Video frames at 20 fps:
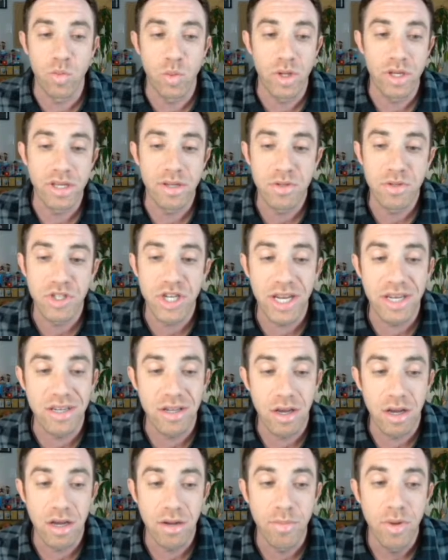Williams,
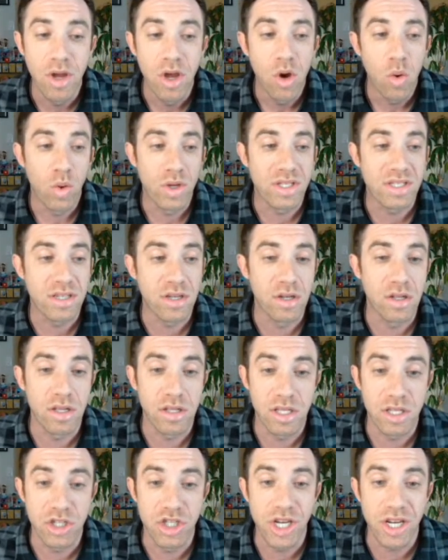J-Dub, was still a
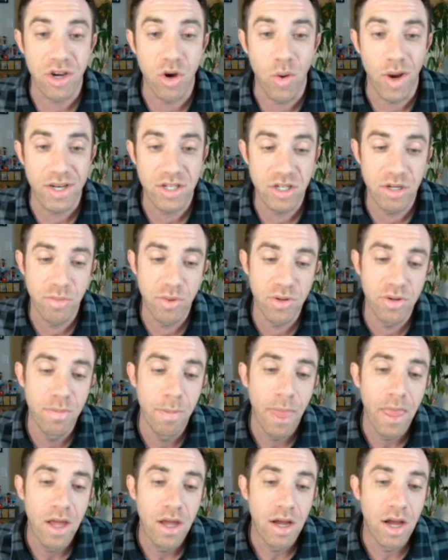legit questionable.
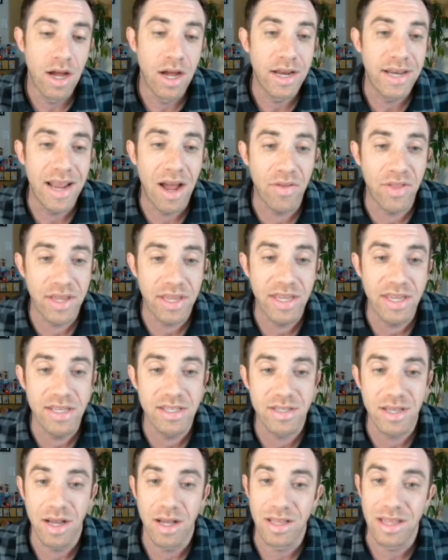Now that
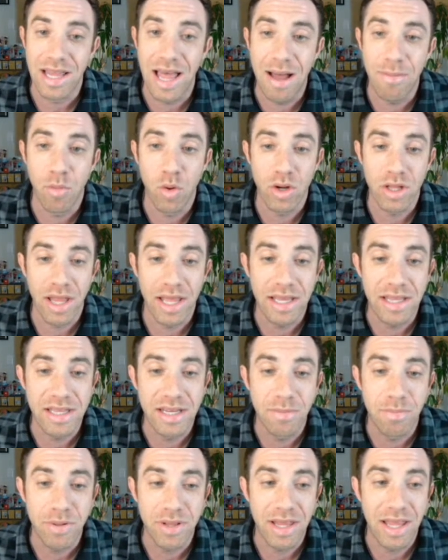he's a lot more likely
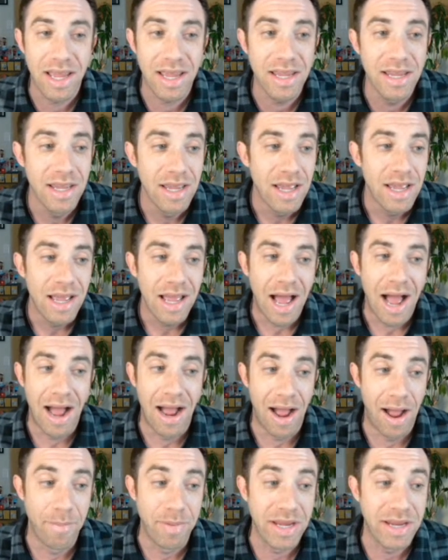to play,
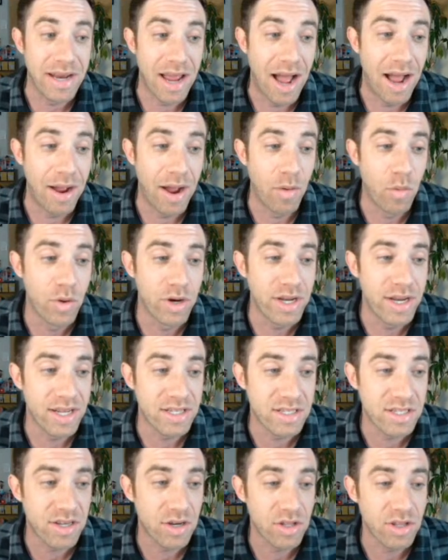I mean, I wouldn't
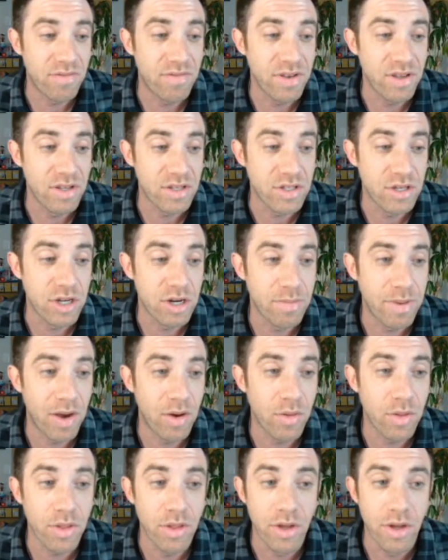necessarily feel as good
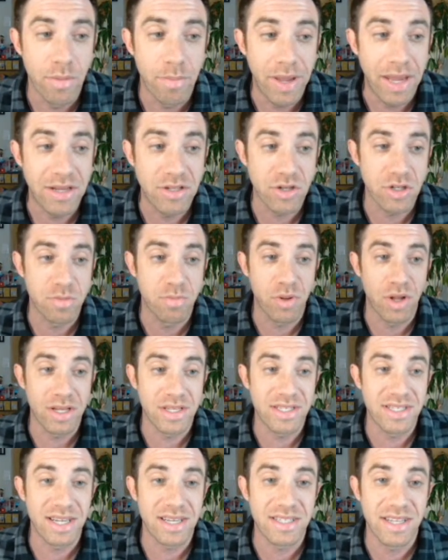about the Pacers
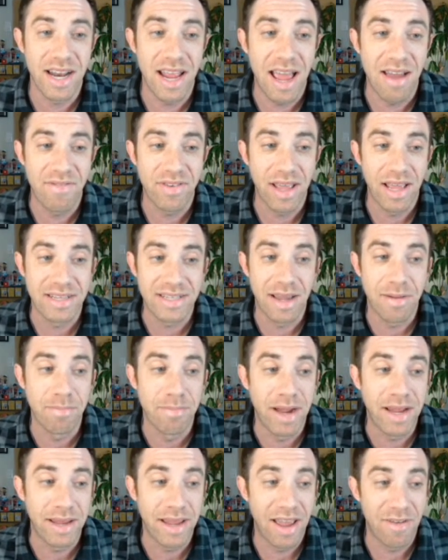plus 6.5 as I
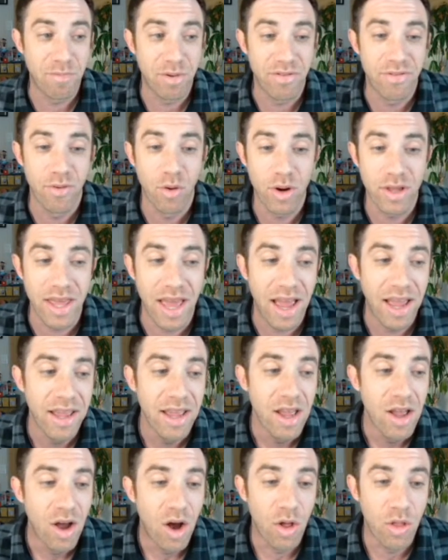might have before that,
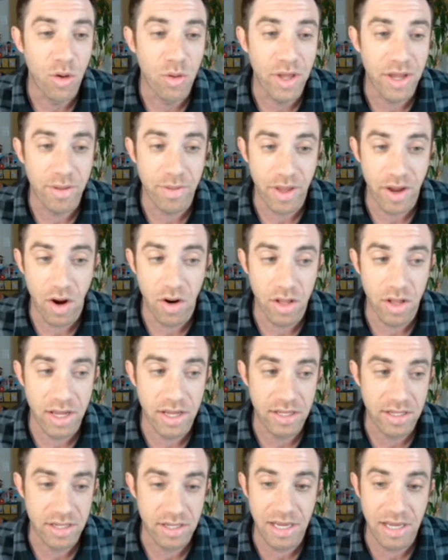although they are
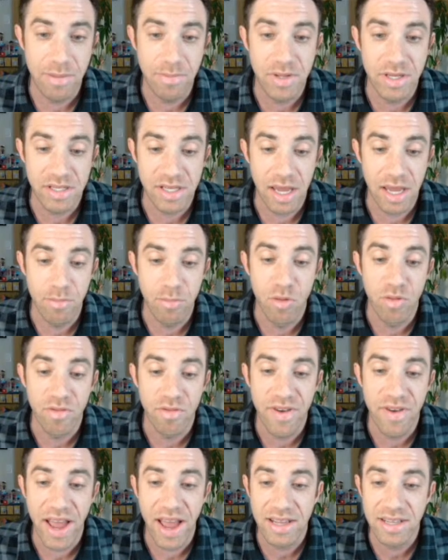like to keep this game moving
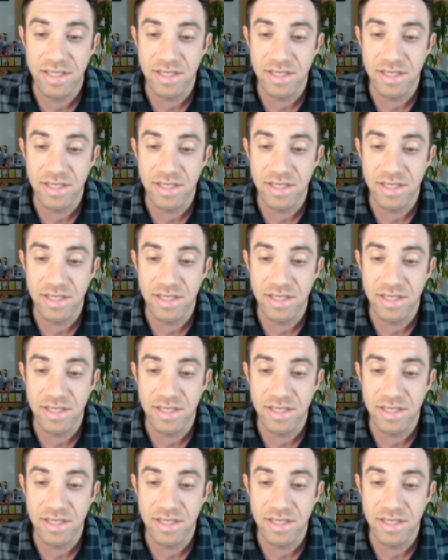fast.